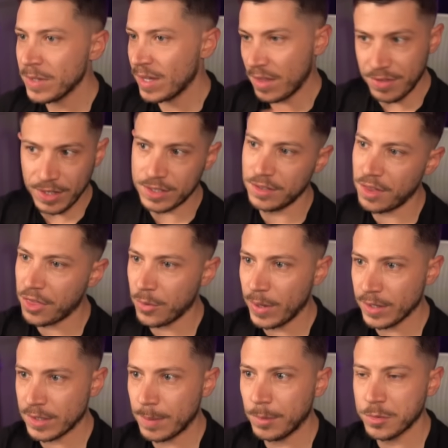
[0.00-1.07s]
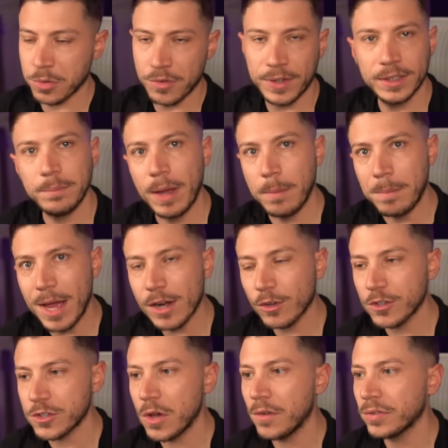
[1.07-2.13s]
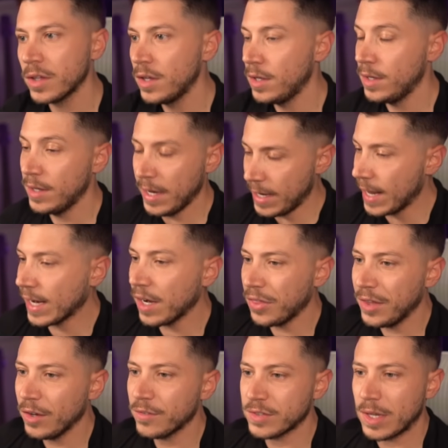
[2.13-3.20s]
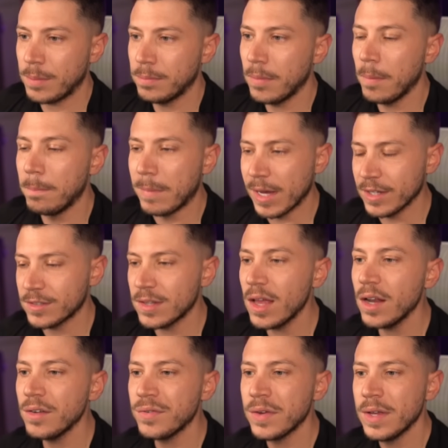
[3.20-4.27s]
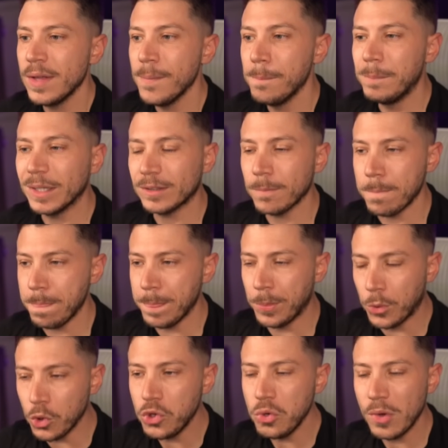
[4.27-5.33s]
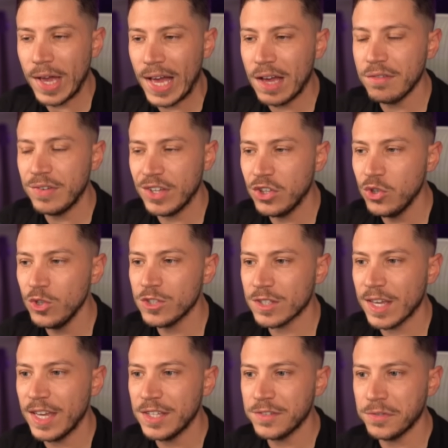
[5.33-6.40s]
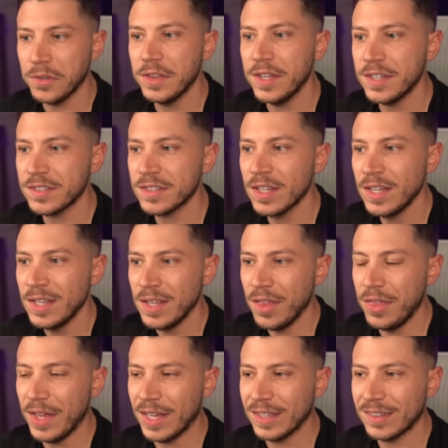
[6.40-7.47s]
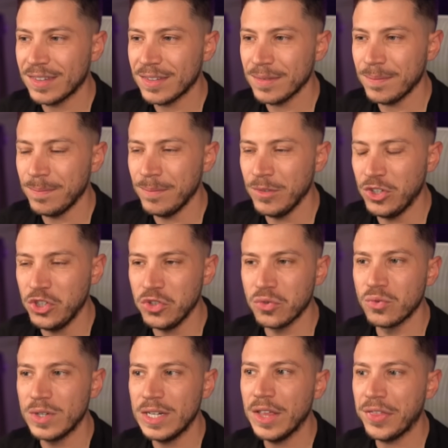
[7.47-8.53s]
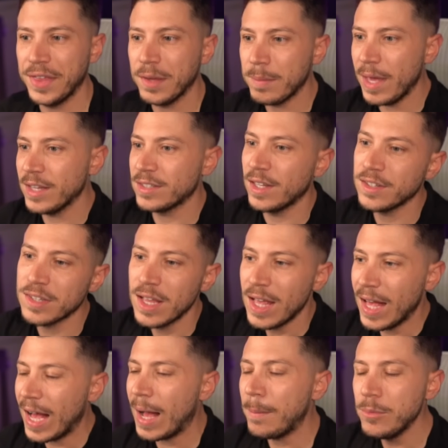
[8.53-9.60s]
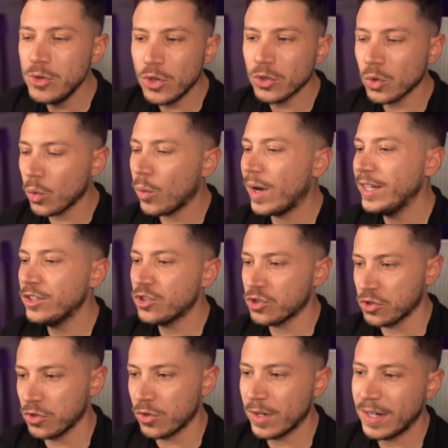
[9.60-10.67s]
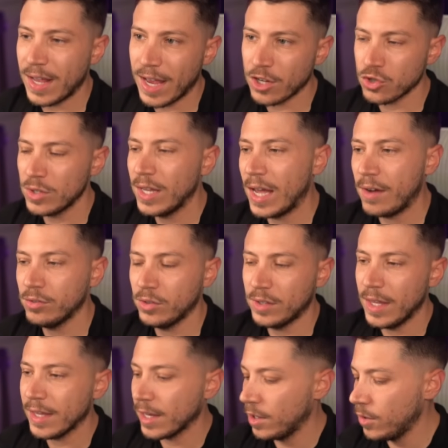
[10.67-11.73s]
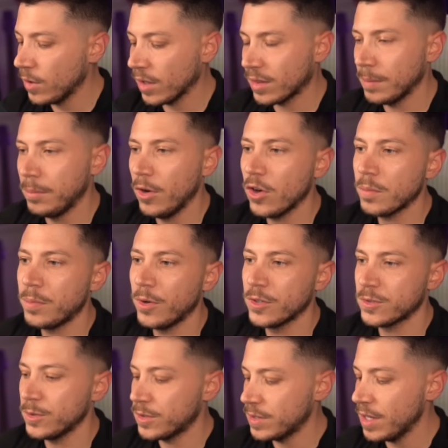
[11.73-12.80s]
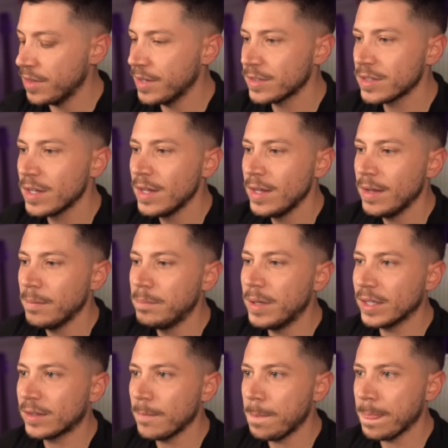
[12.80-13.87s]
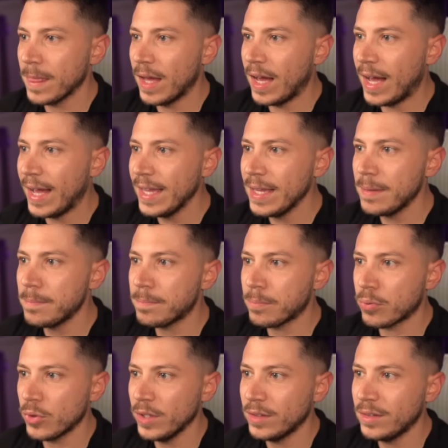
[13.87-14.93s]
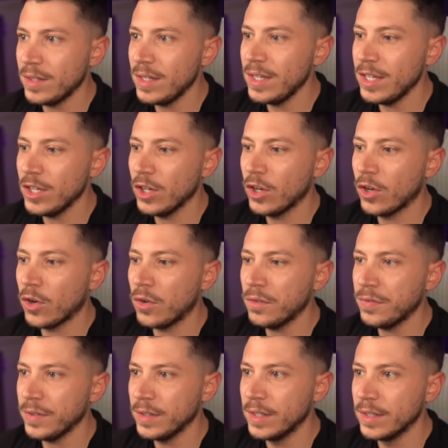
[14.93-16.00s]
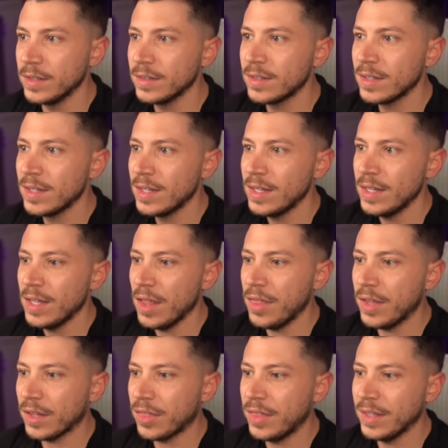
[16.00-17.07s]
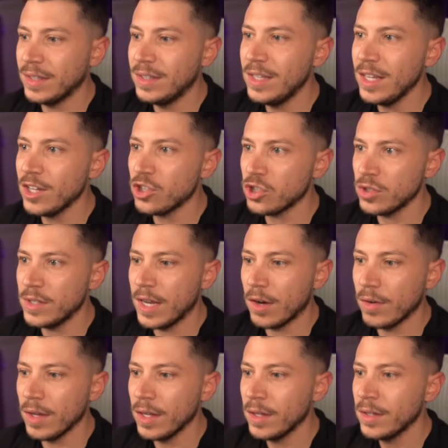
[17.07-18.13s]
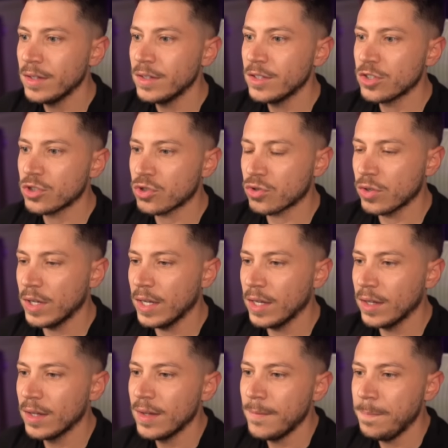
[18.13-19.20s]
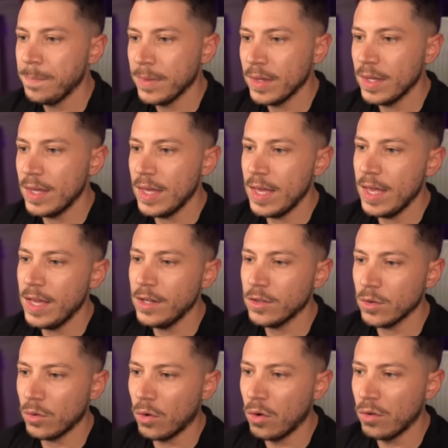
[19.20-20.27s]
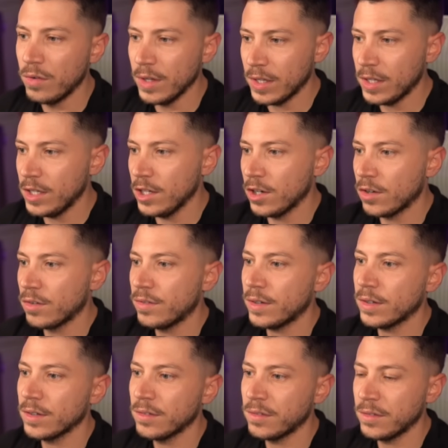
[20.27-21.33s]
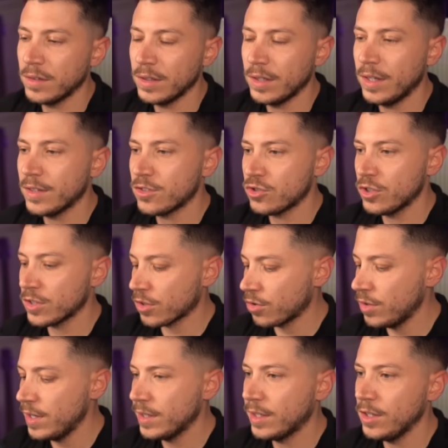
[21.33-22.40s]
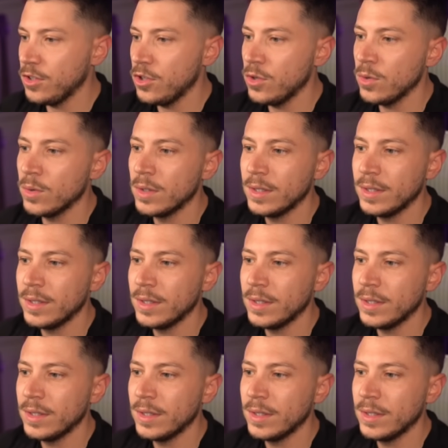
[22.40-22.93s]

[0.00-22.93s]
these are the three examples provided by Microsoft, and I can think of some myself, but do you have a use case for this that you really think makes sense? I'm not quite sure, and I actually have to take a look at the blog post to see this, but I am pretty confident that the dictionary string end over here, let's just create a new